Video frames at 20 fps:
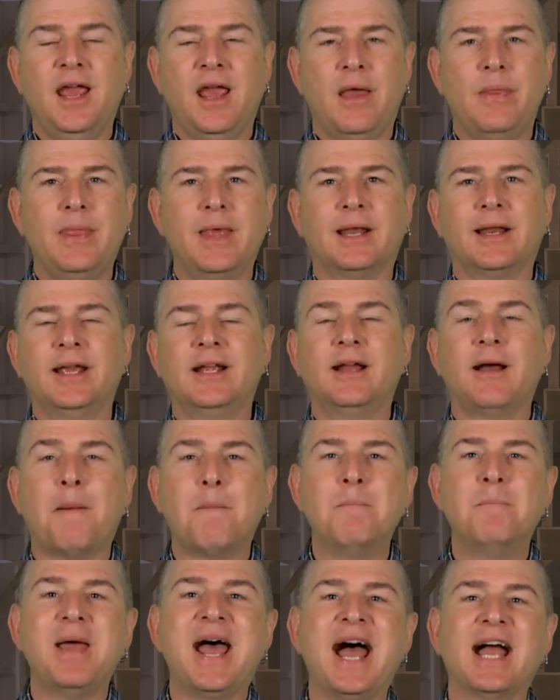and then I
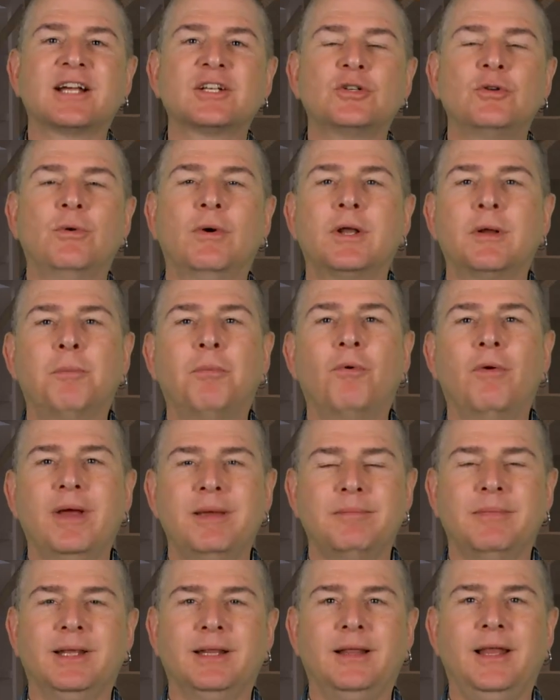come back to an
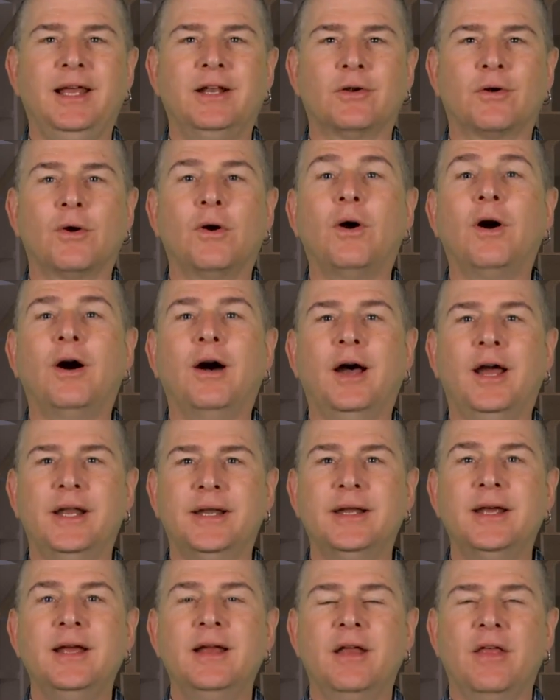appointment later
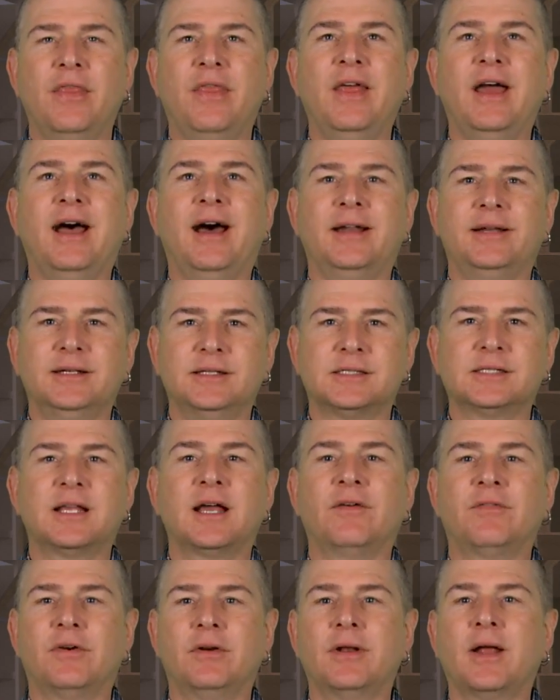on that is
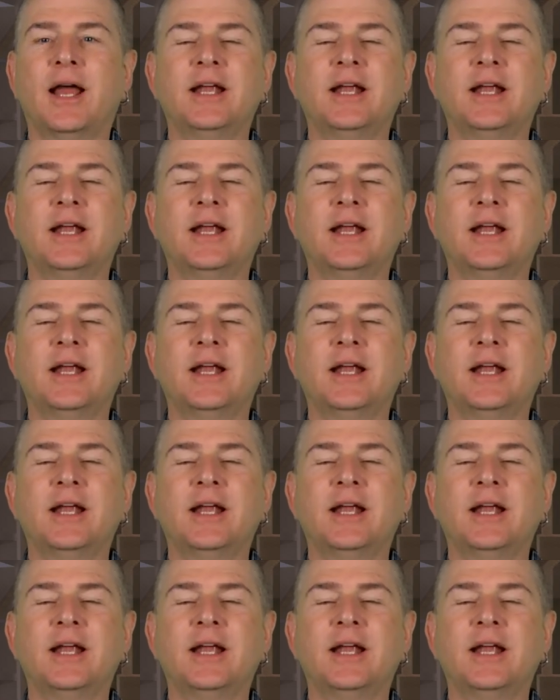covered.